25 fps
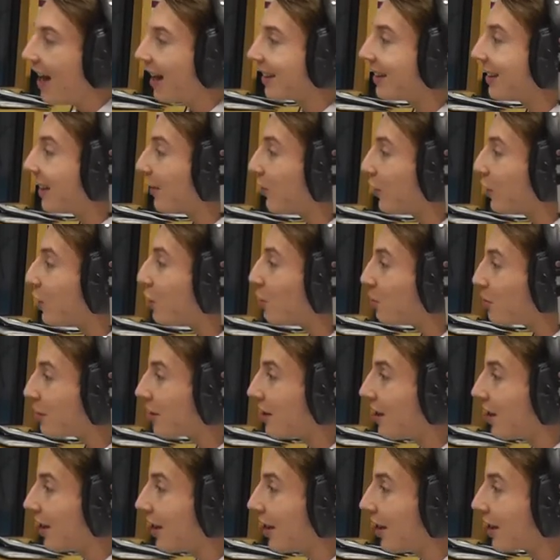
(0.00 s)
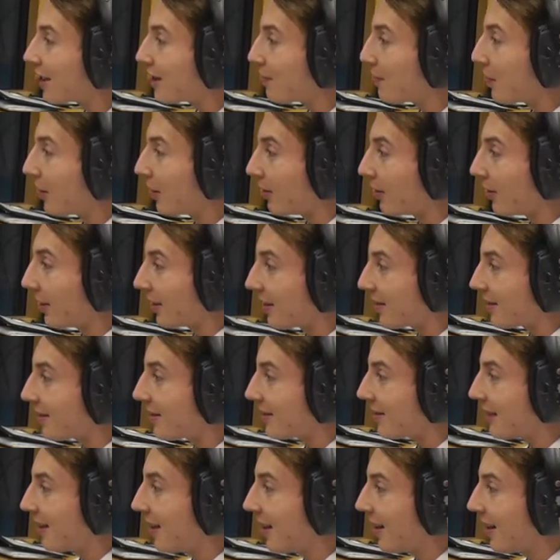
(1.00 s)
I think if you used
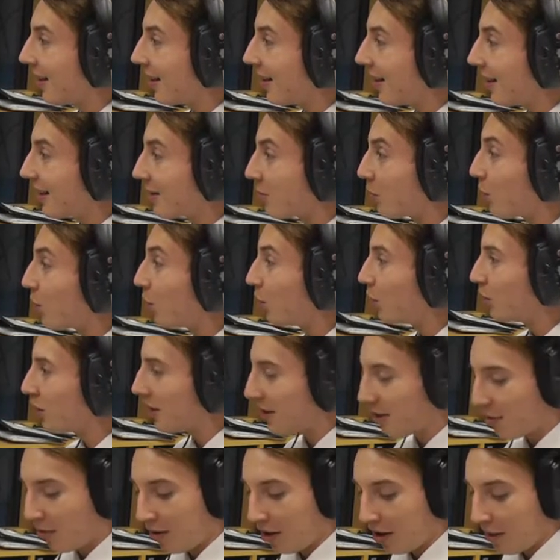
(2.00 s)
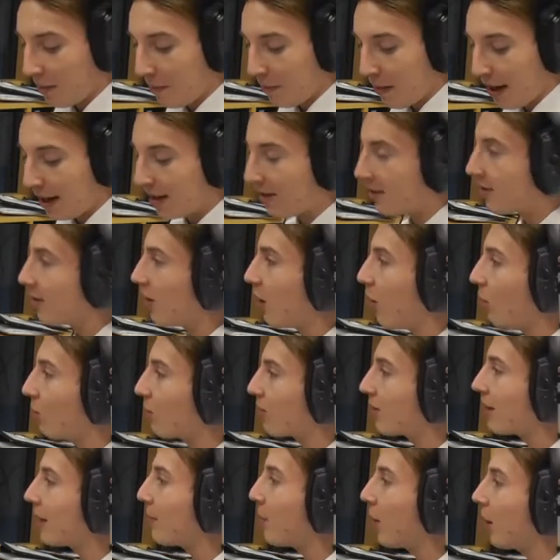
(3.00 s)
experience uh, as a word to describe Bacchus
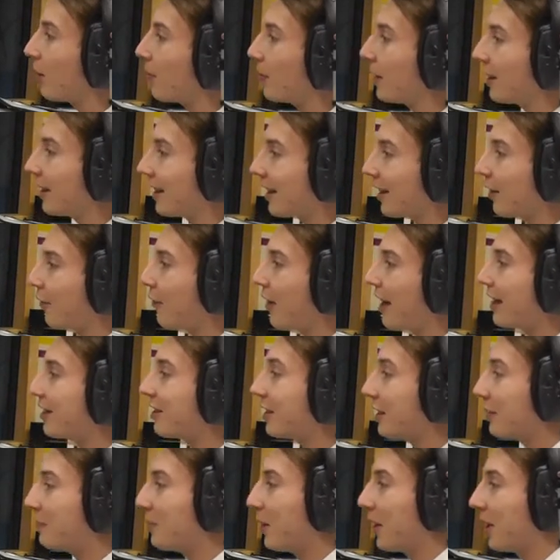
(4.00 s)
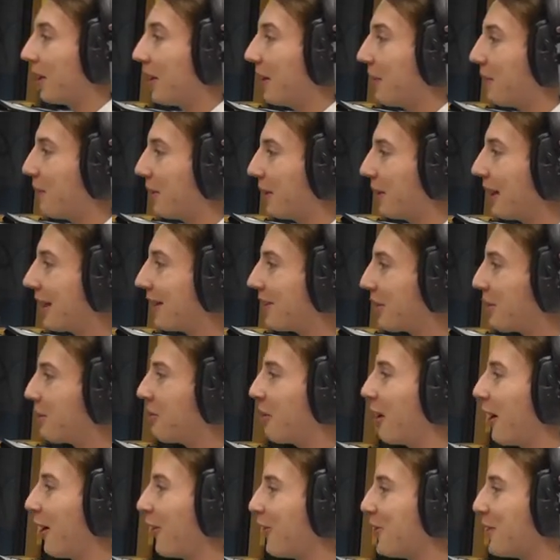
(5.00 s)
Colts, they might be a little offended by it, but they
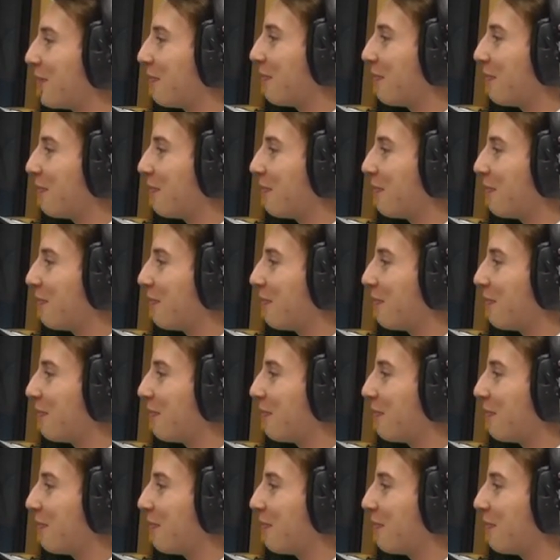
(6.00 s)
do have some